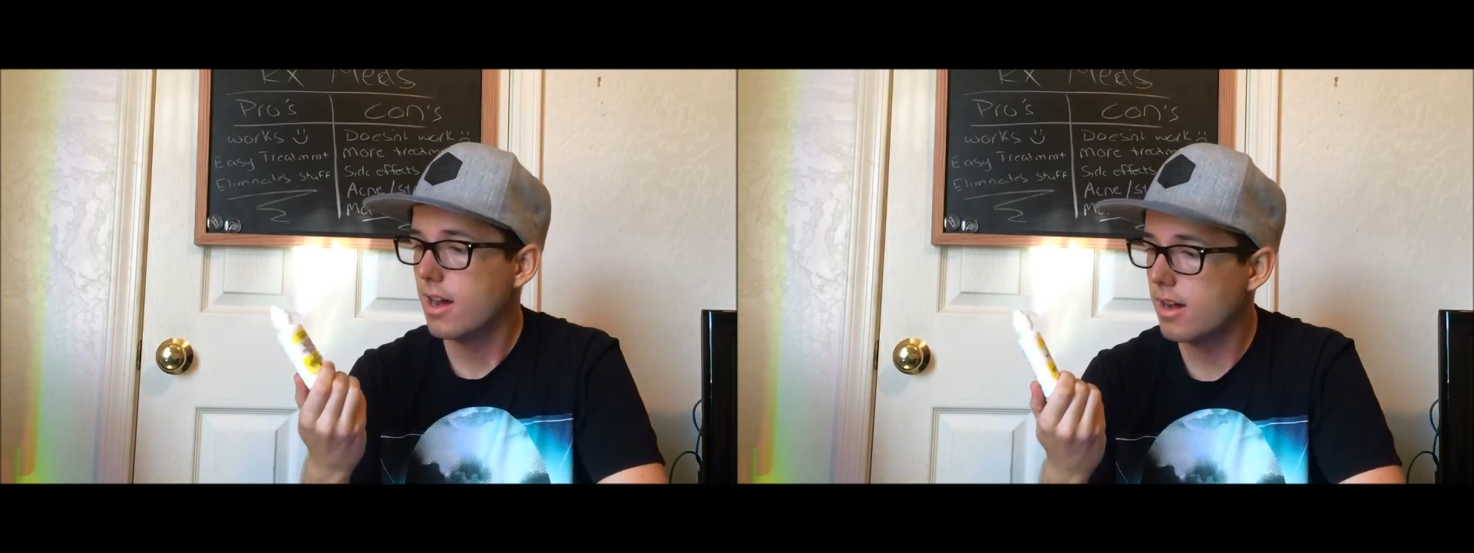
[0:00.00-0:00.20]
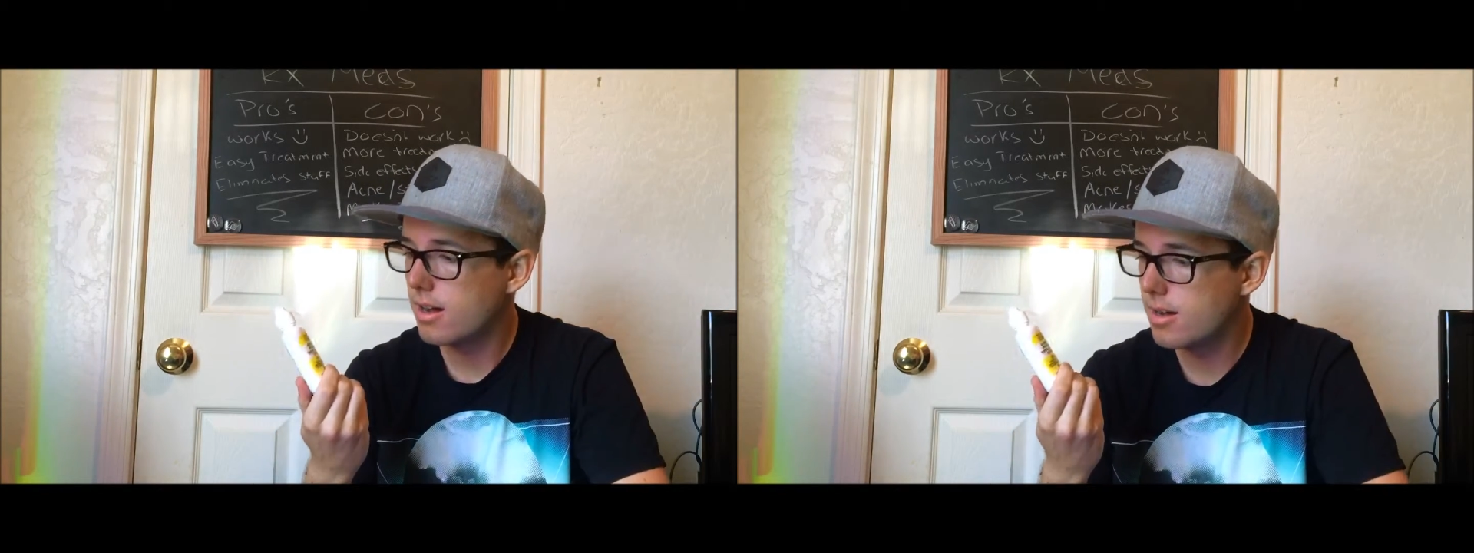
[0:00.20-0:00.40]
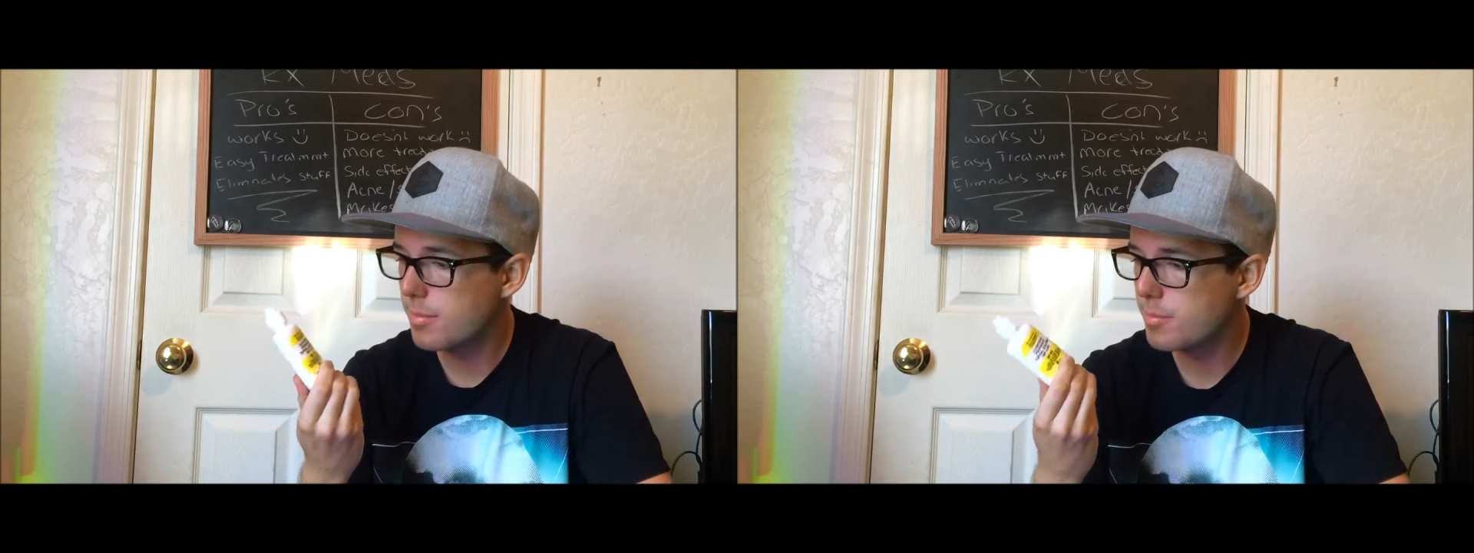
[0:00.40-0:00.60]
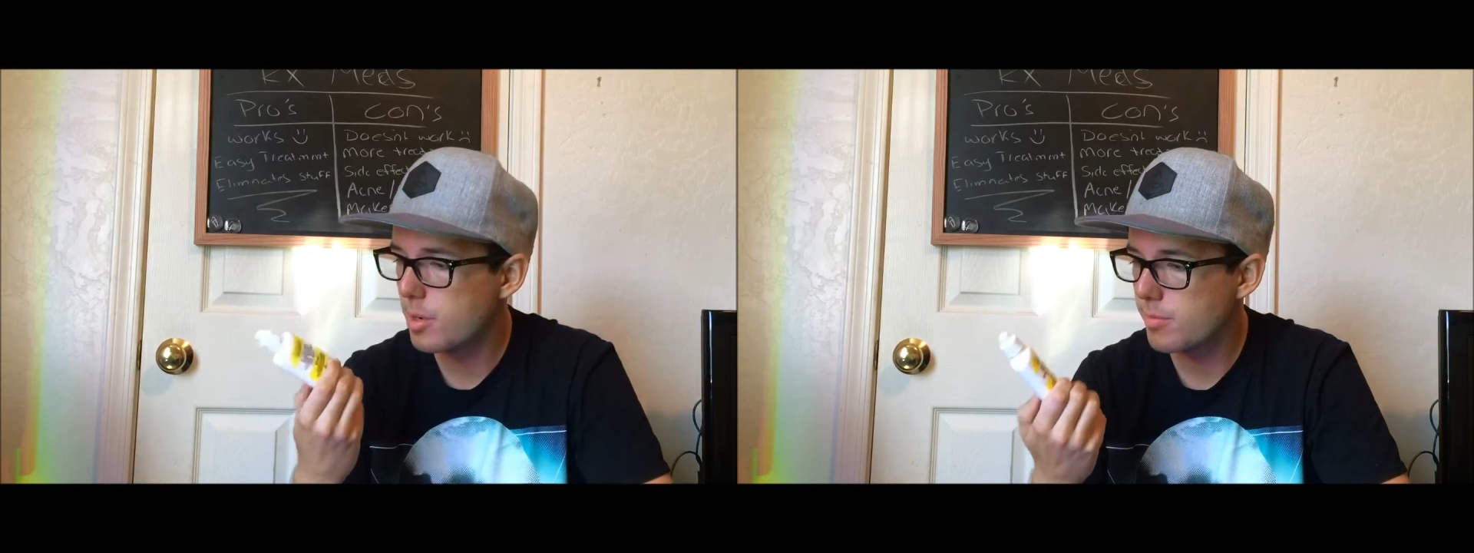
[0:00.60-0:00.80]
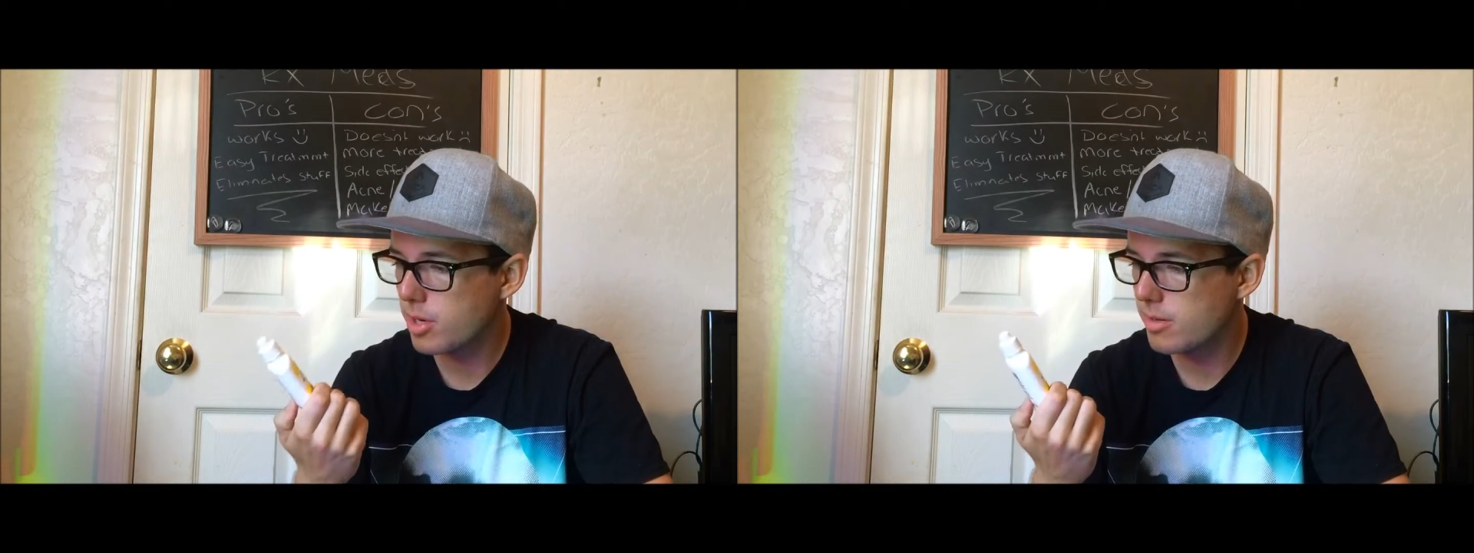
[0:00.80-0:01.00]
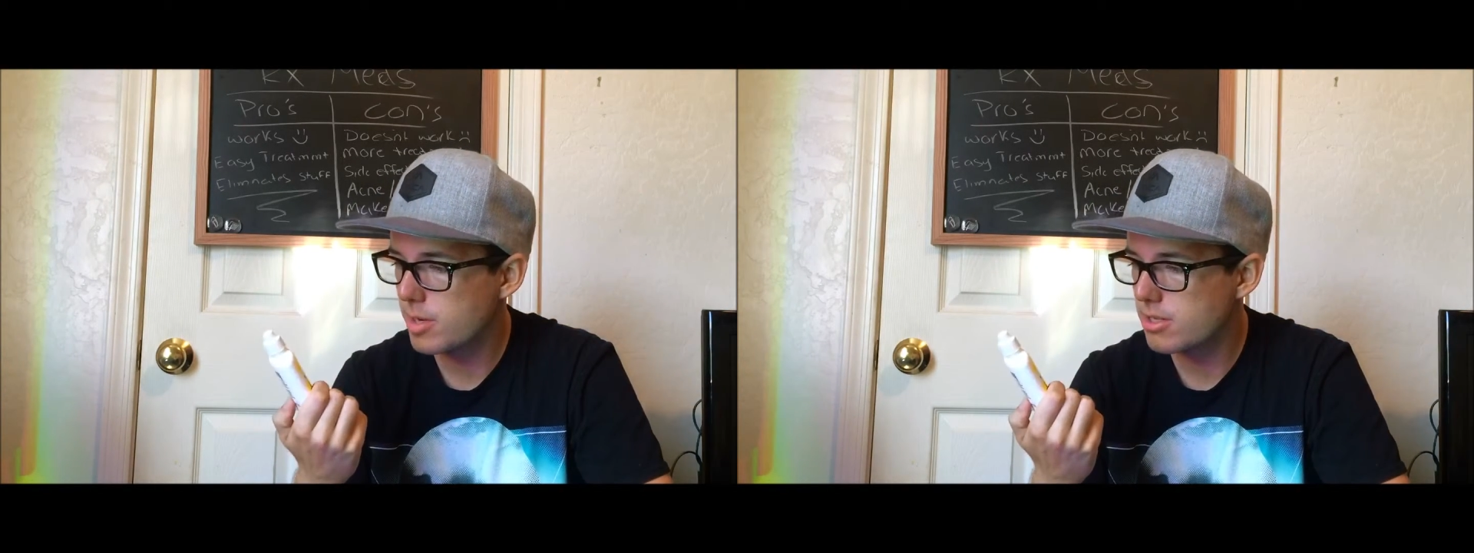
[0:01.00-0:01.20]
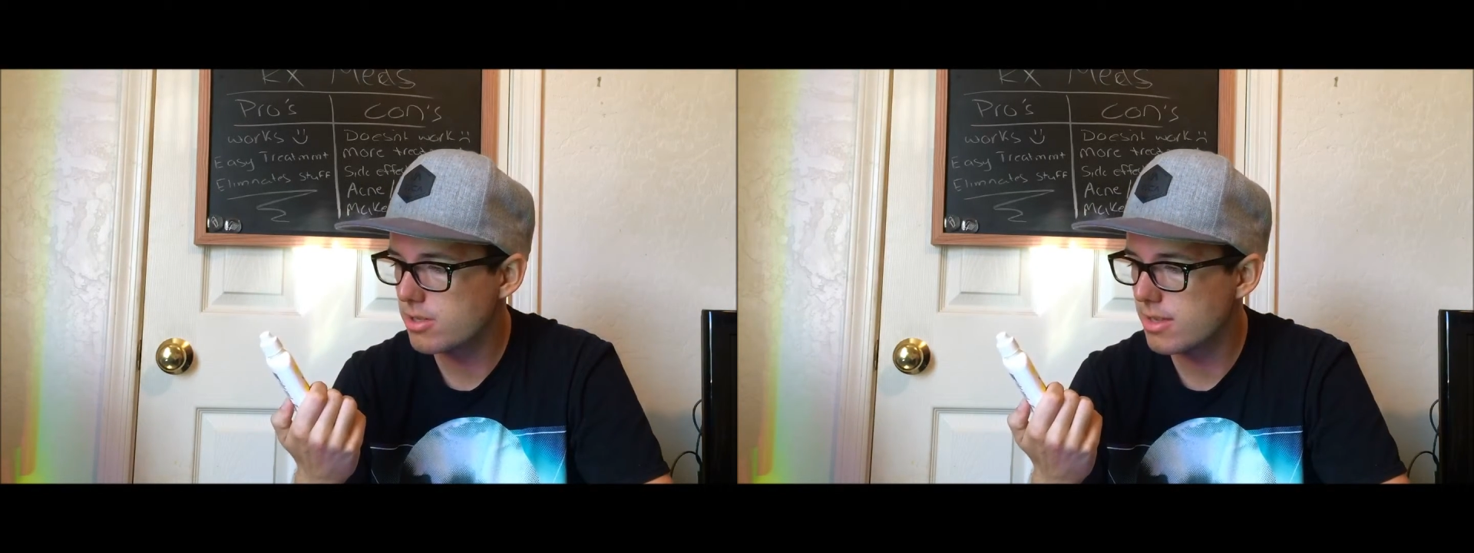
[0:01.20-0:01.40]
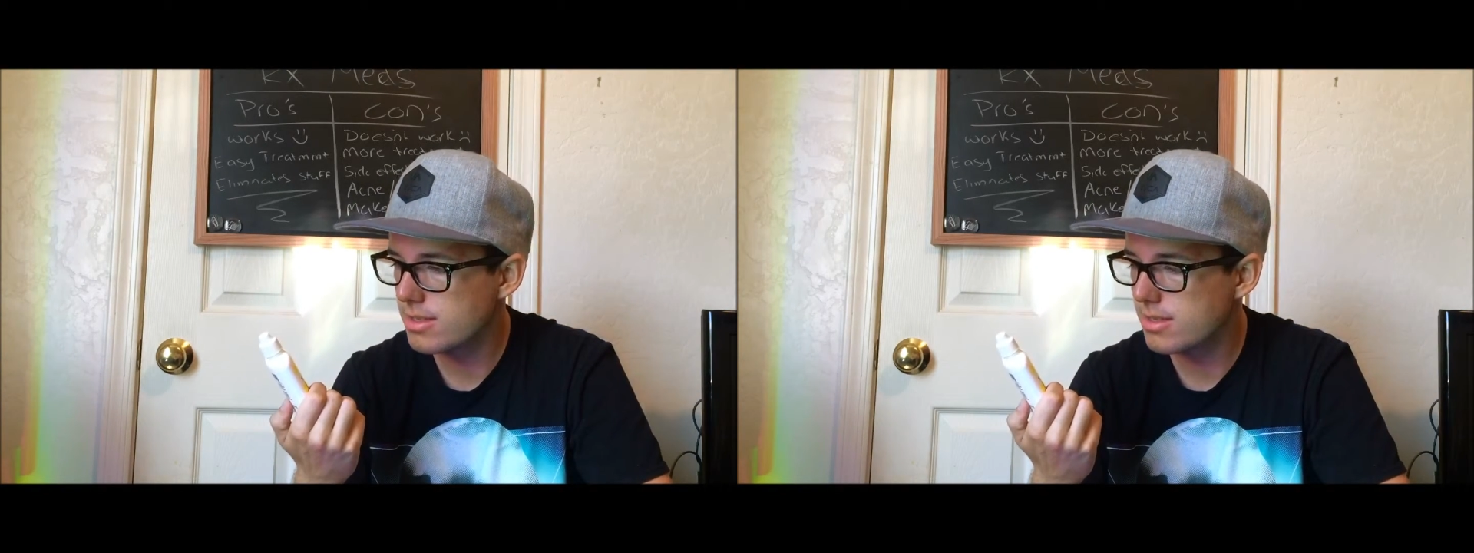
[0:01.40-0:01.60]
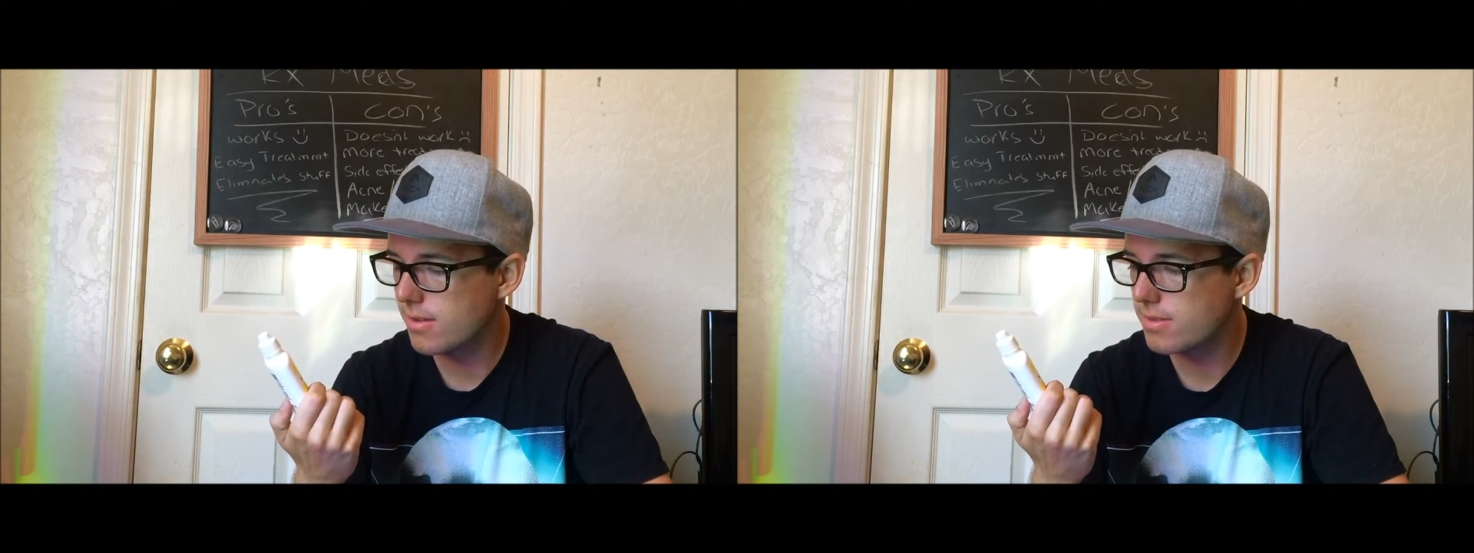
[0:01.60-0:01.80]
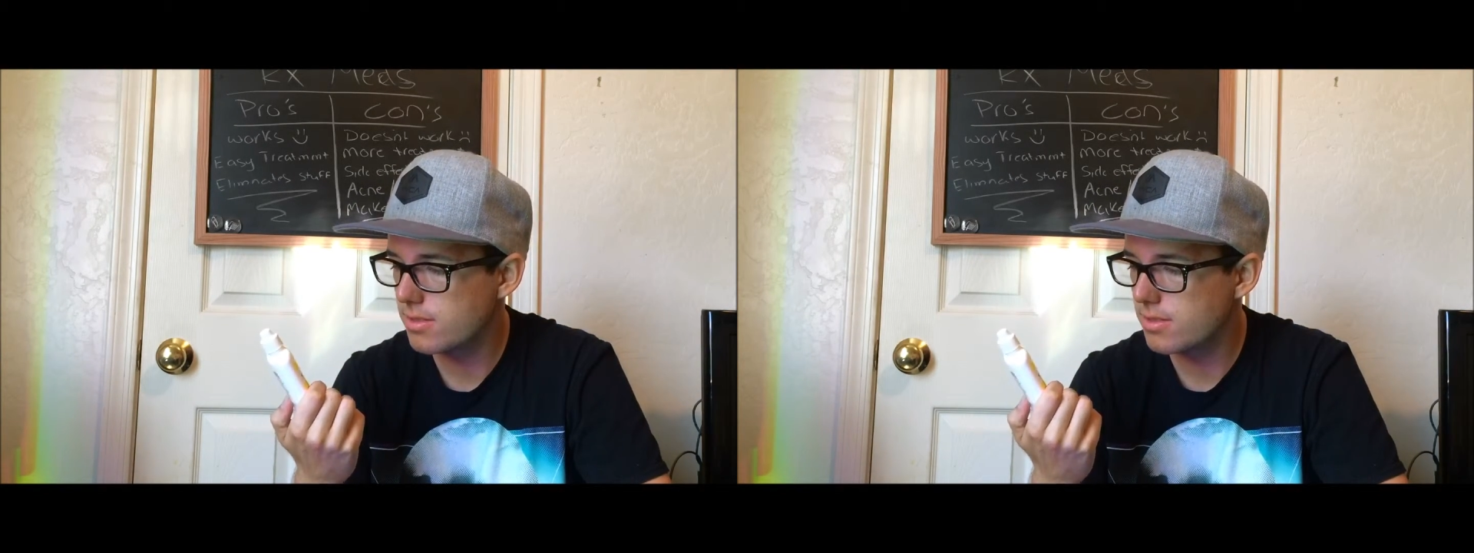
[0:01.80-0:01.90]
But pretty much this stuff